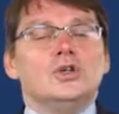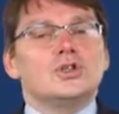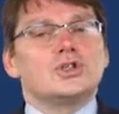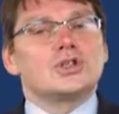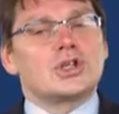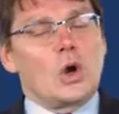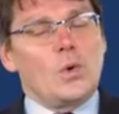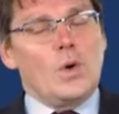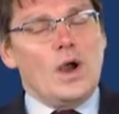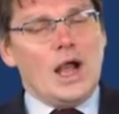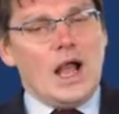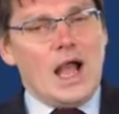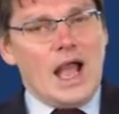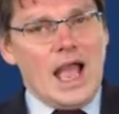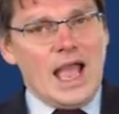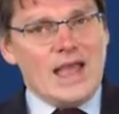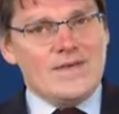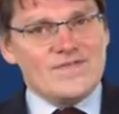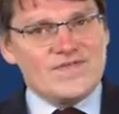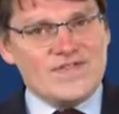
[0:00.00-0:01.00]
So
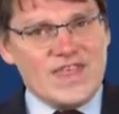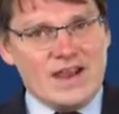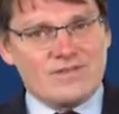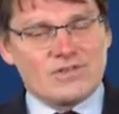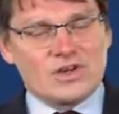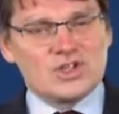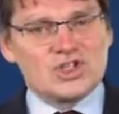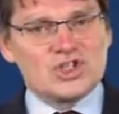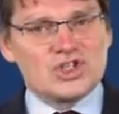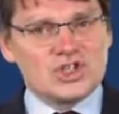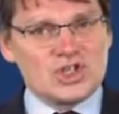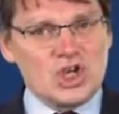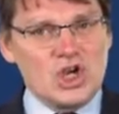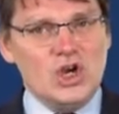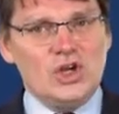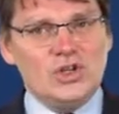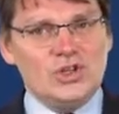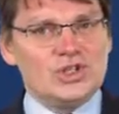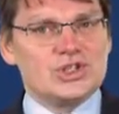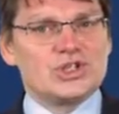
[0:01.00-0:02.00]
there are
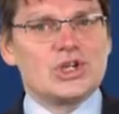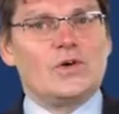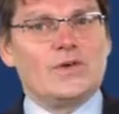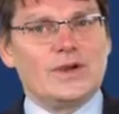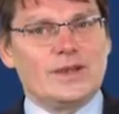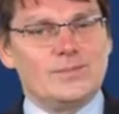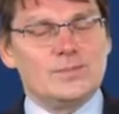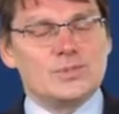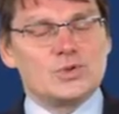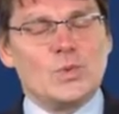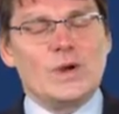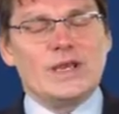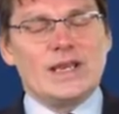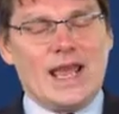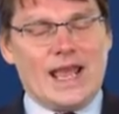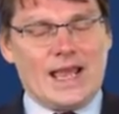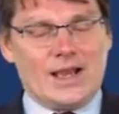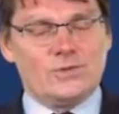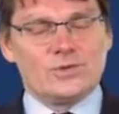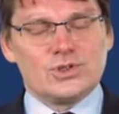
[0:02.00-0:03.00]
certain times when
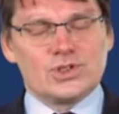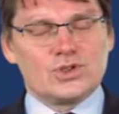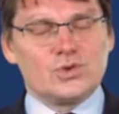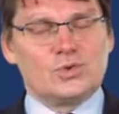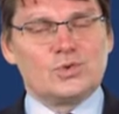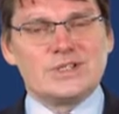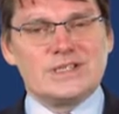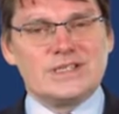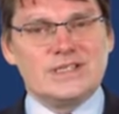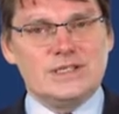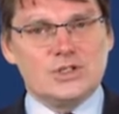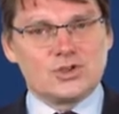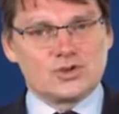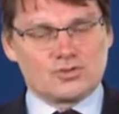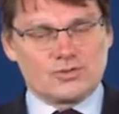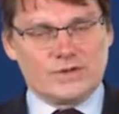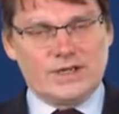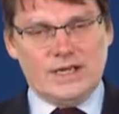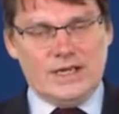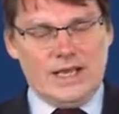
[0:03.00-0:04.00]
outsourcing is
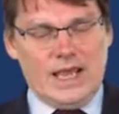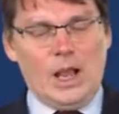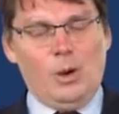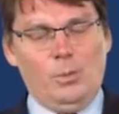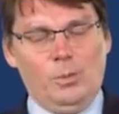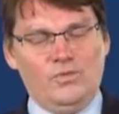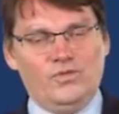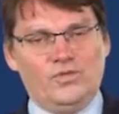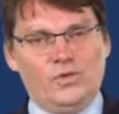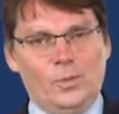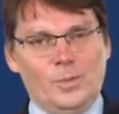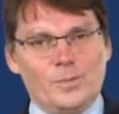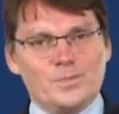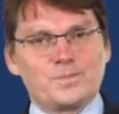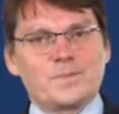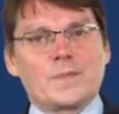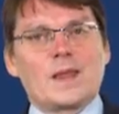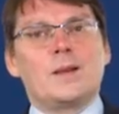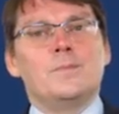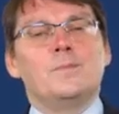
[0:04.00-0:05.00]
really helpful,
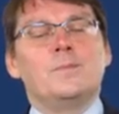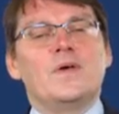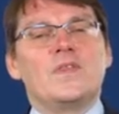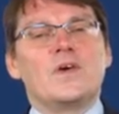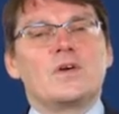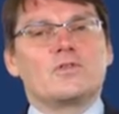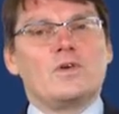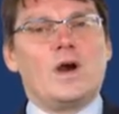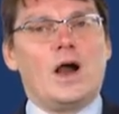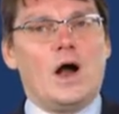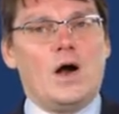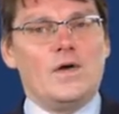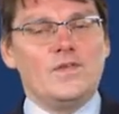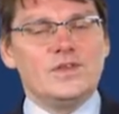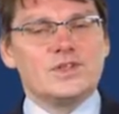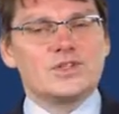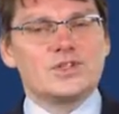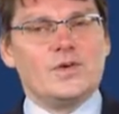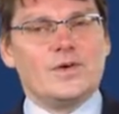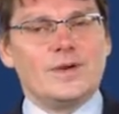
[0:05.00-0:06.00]
but there are
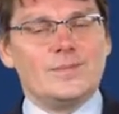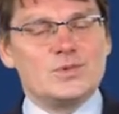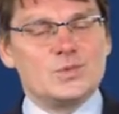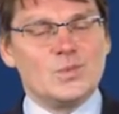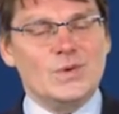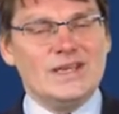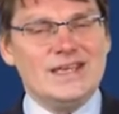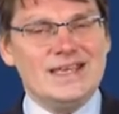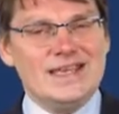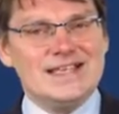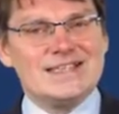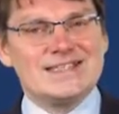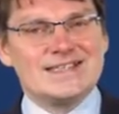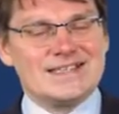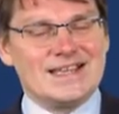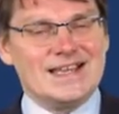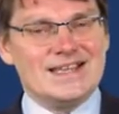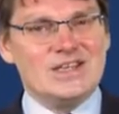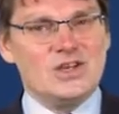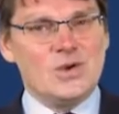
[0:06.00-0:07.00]
other times when it
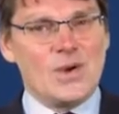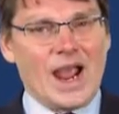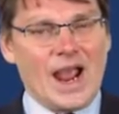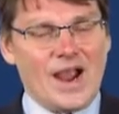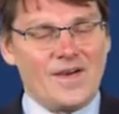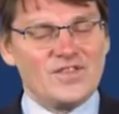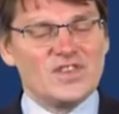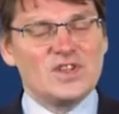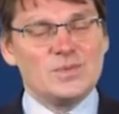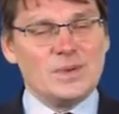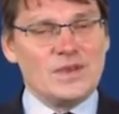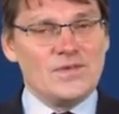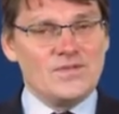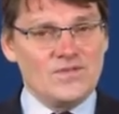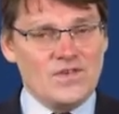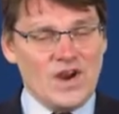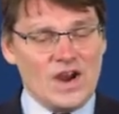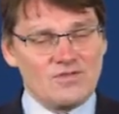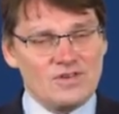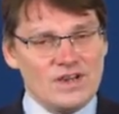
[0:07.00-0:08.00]
isn't, and you have to be
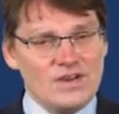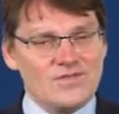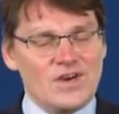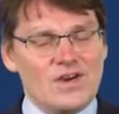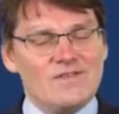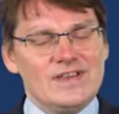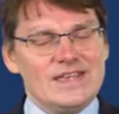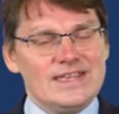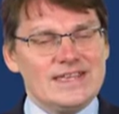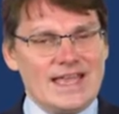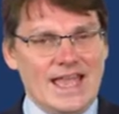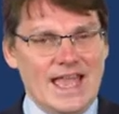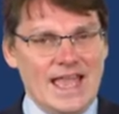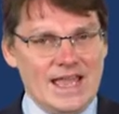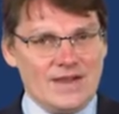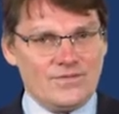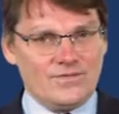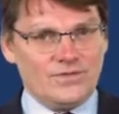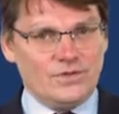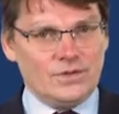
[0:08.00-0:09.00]
very, very
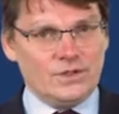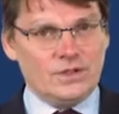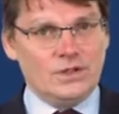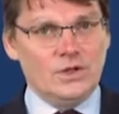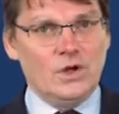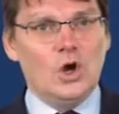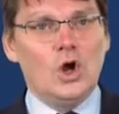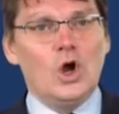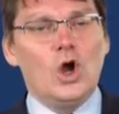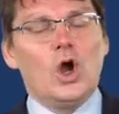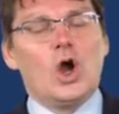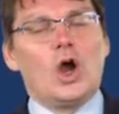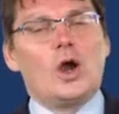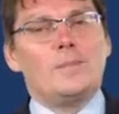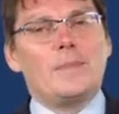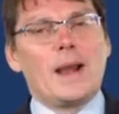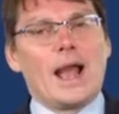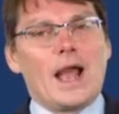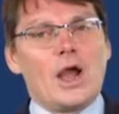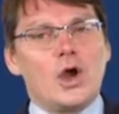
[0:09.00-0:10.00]
careful
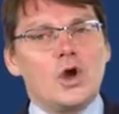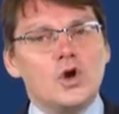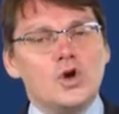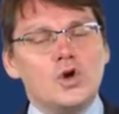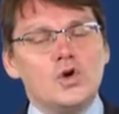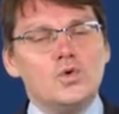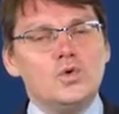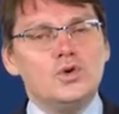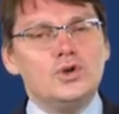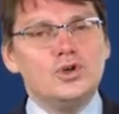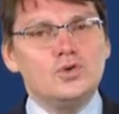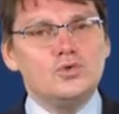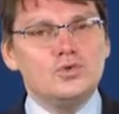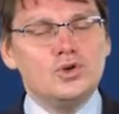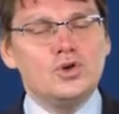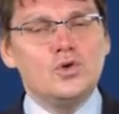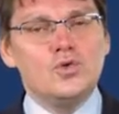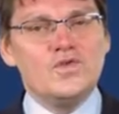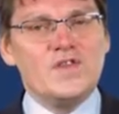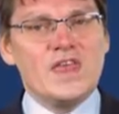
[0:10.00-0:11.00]
about who you
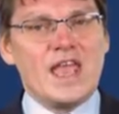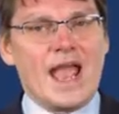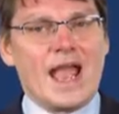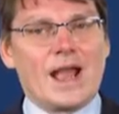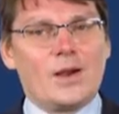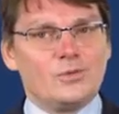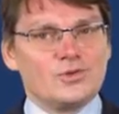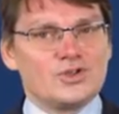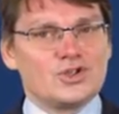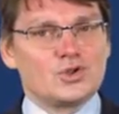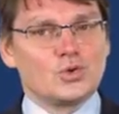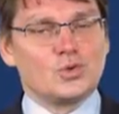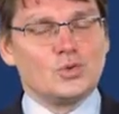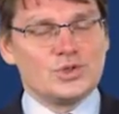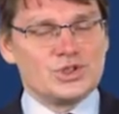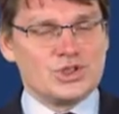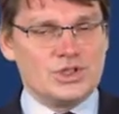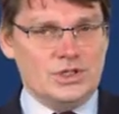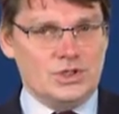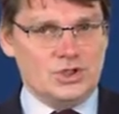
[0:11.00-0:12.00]
do the
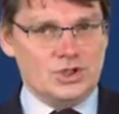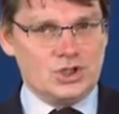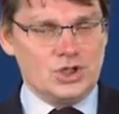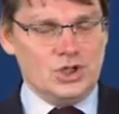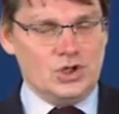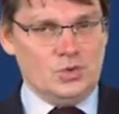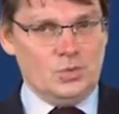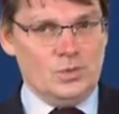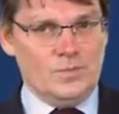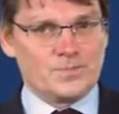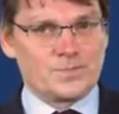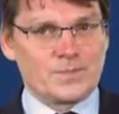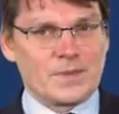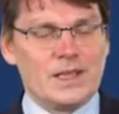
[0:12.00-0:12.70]
outsourcing to.